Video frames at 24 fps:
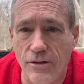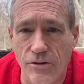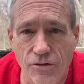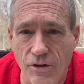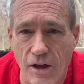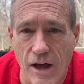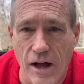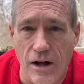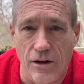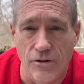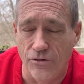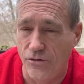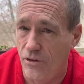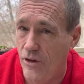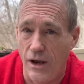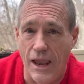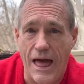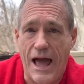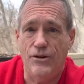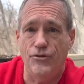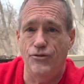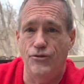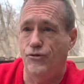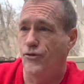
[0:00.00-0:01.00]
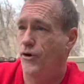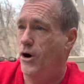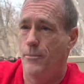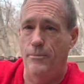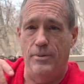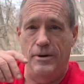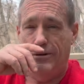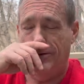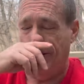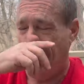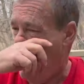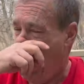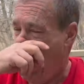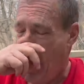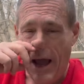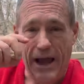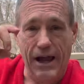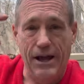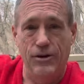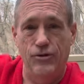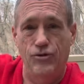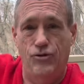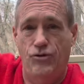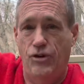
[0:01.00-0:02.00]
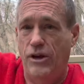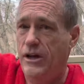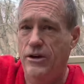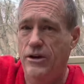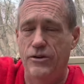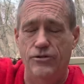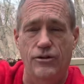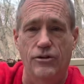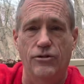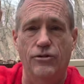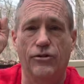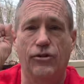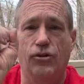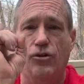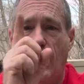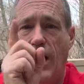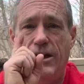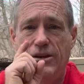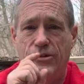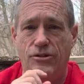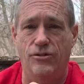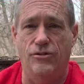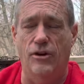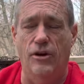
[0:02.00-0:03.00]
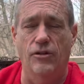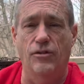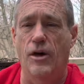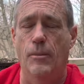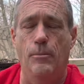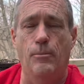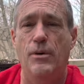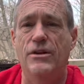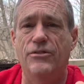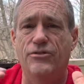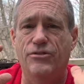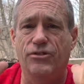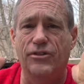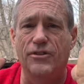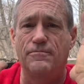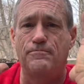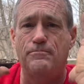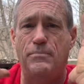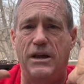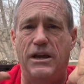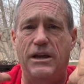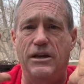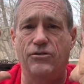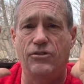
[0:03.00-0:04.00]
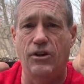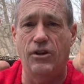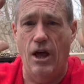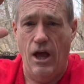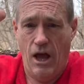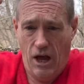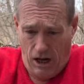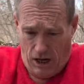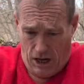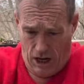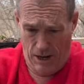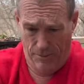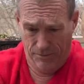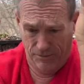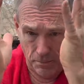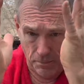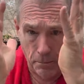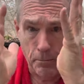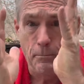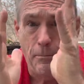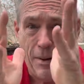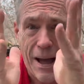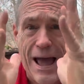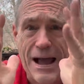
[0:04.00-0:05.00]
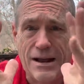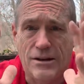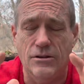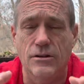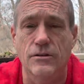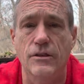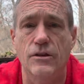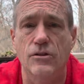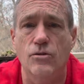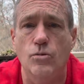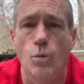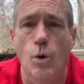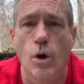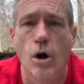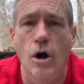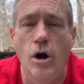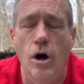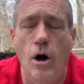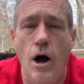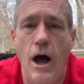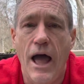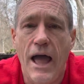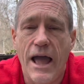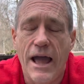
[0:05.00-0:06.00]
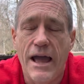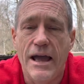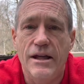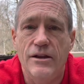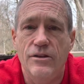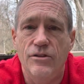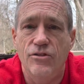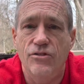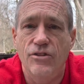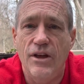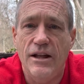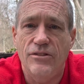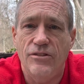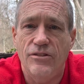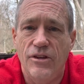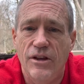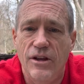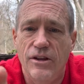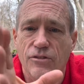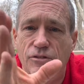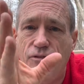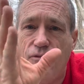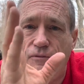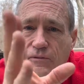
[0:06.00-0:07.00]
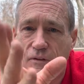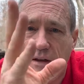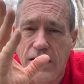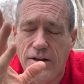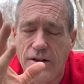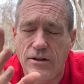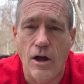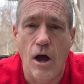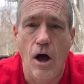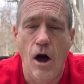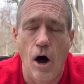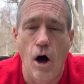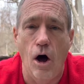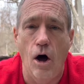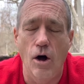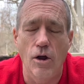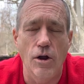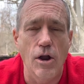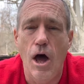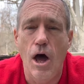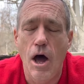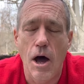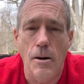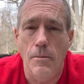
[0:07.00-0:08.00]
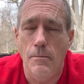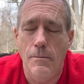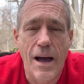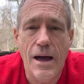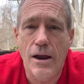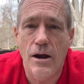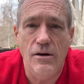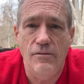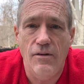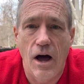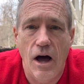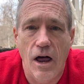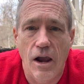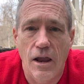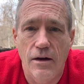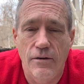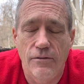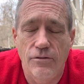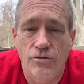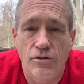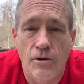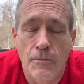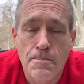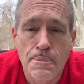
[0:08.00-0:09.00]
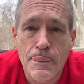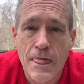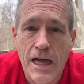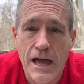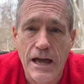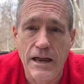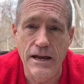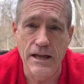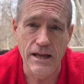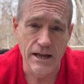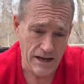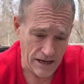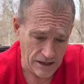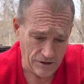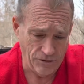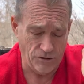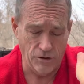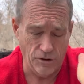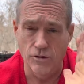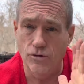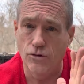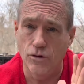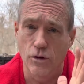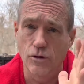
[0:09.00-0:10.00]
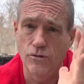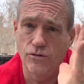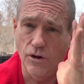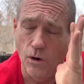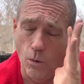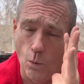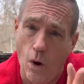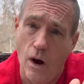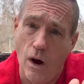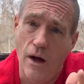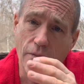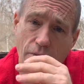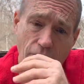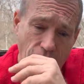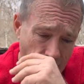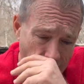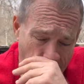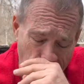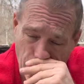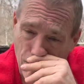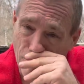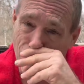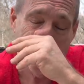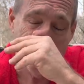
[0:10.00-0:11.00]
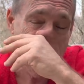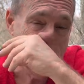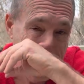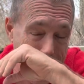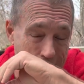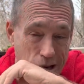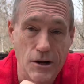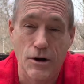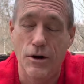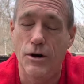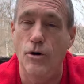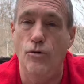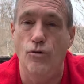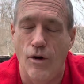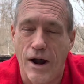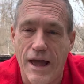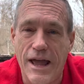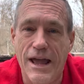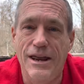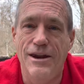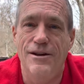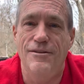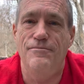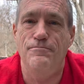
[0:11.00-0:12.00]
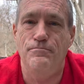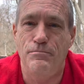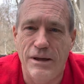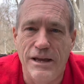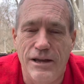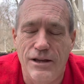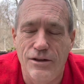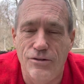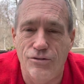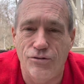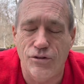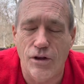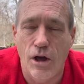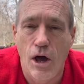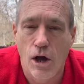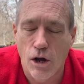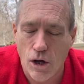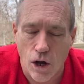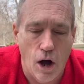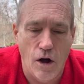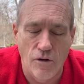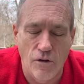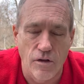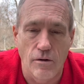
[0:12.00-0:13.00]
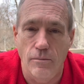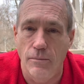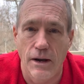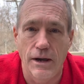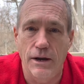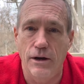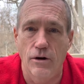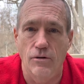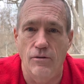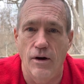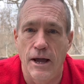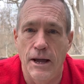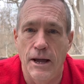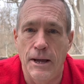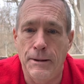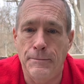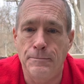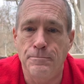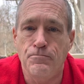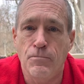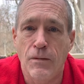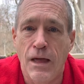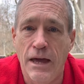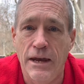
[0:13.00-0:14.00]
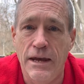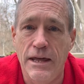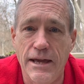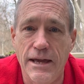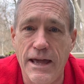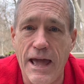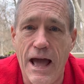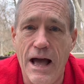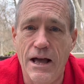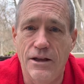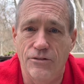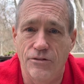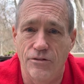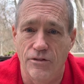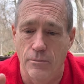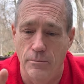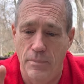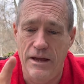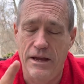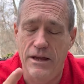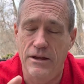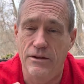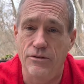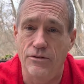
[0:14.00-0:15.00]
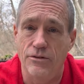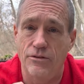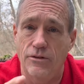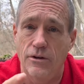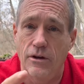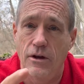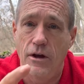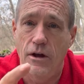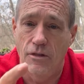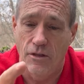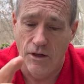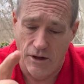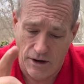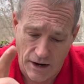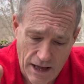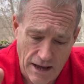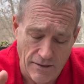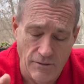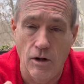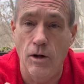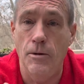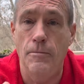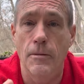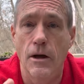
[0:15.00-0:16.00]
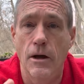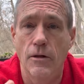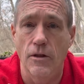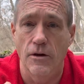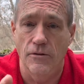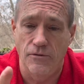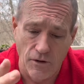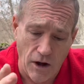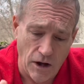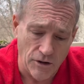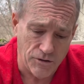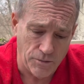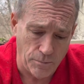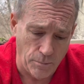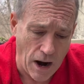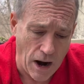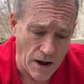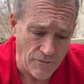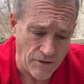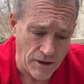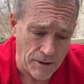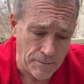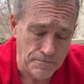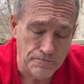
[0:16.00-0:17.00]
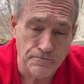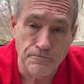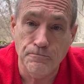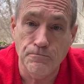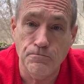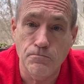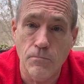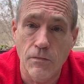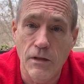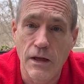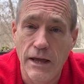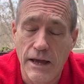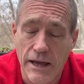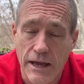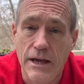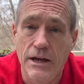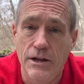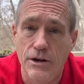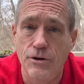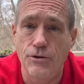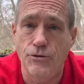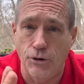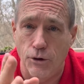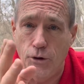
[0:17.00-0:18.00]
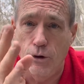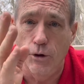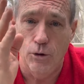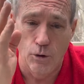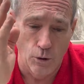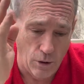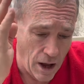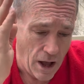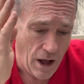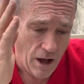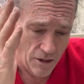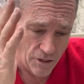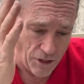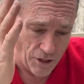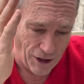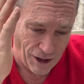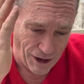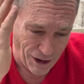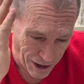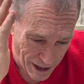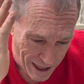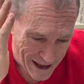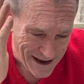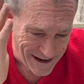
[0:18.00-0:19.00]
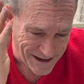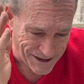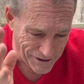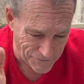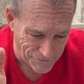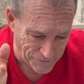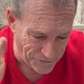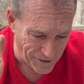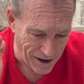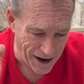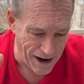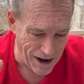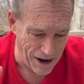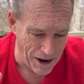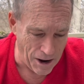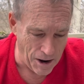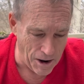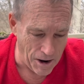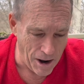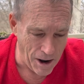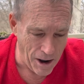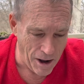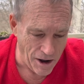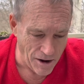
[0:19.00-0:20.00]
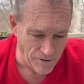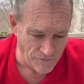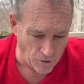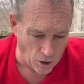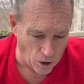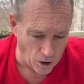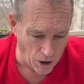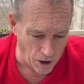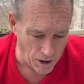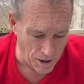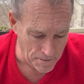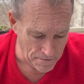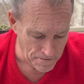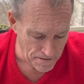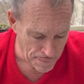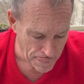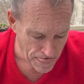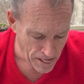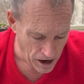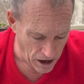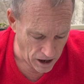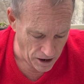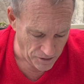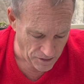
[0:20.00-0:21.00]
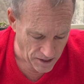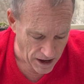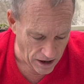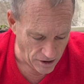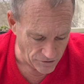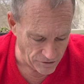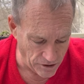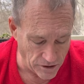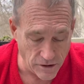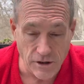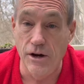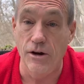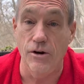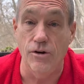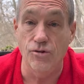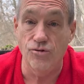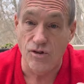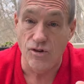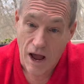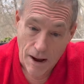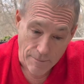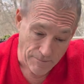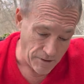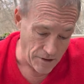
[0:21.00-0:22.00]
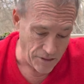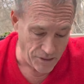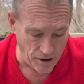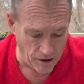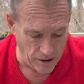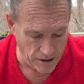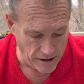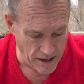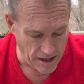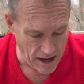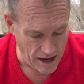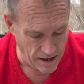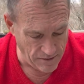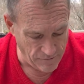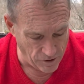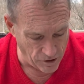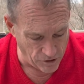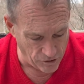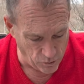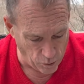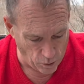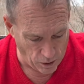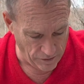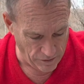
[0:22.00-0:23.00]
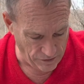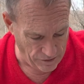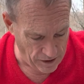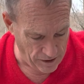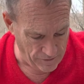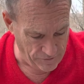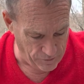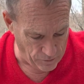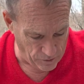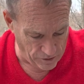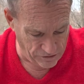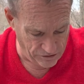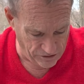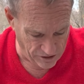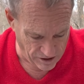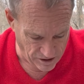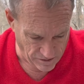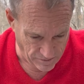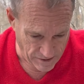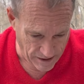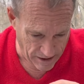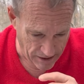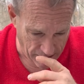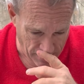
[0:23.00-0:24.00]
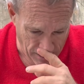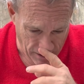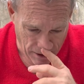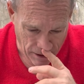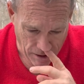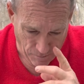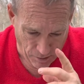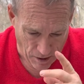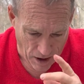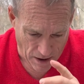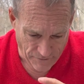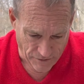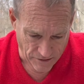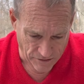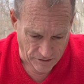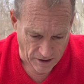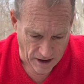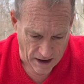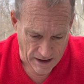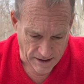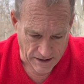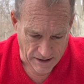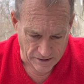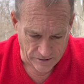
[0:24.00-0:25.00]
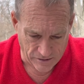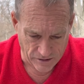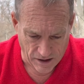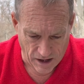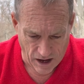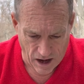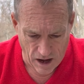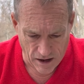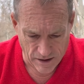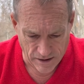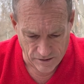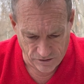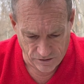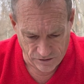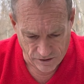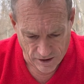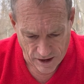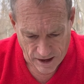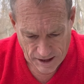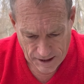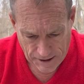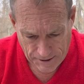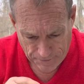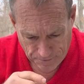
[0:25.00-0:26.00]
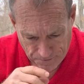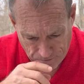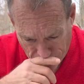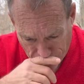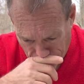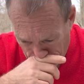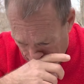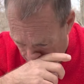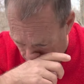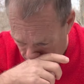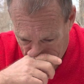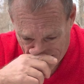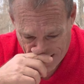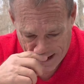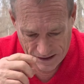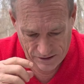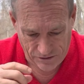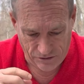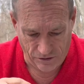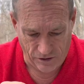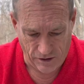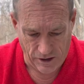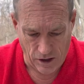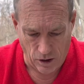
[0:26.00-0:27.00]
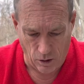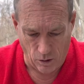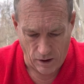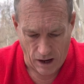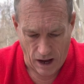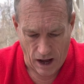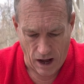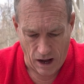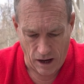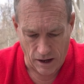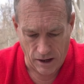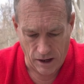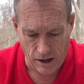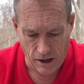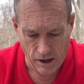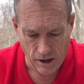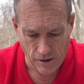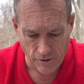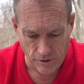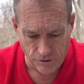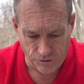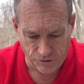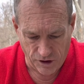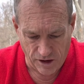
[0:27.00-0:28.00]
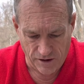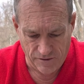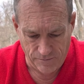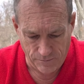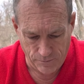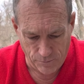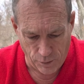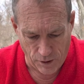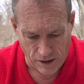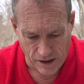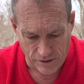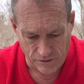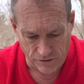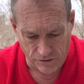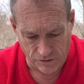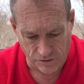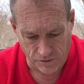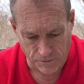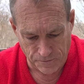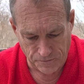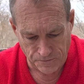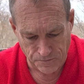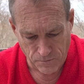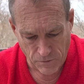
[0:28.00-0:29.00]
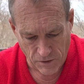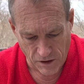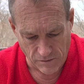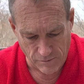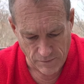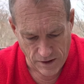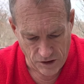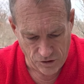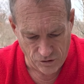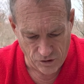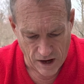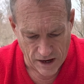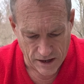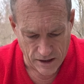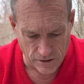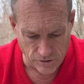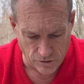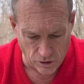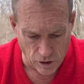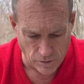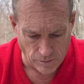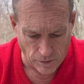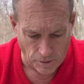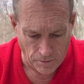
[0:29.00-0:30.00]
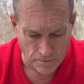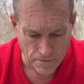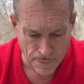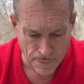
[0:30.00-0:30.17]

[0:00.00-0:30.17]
sounds, the last trumpet, and Jesus Christ, the Prince of Peace, comes back to this world and sets his feet on Mount of Olives, and he institutes a 1,000 year reign of peace called the millennial reign, and he casts the beast, the devil, the false prophet, into the lake of fire for a thousand years. Chapter 39, verse 1 Therefore, Son of Man, prophesy against Gog and say, I'm against thee, O Gog, the chief prince of Meshech and Tubal.